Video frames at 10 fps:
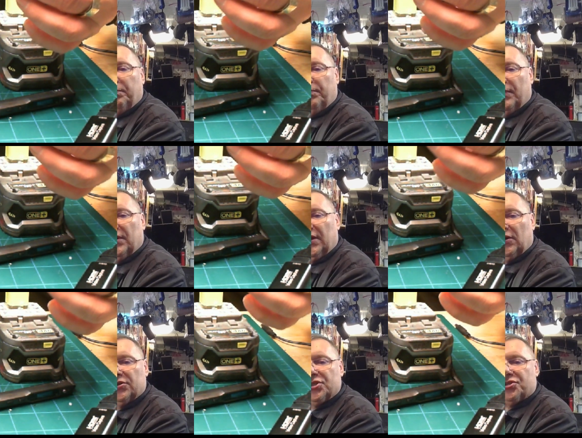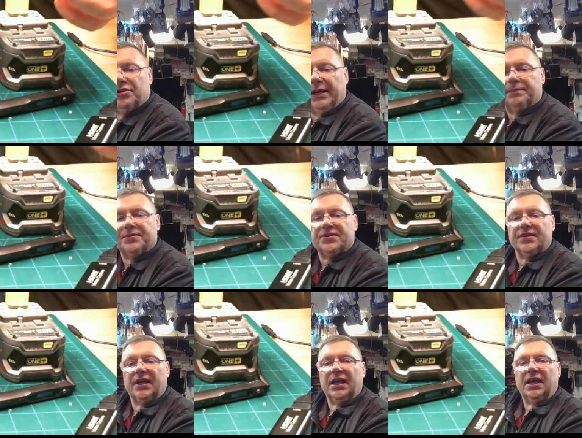little
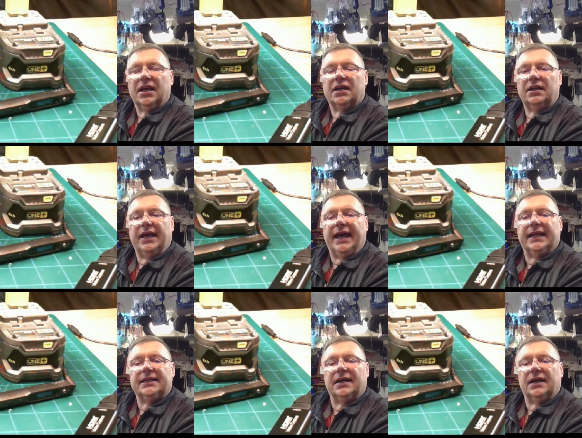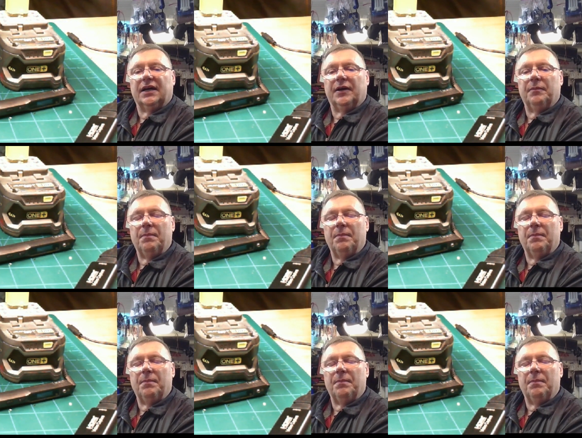strips that are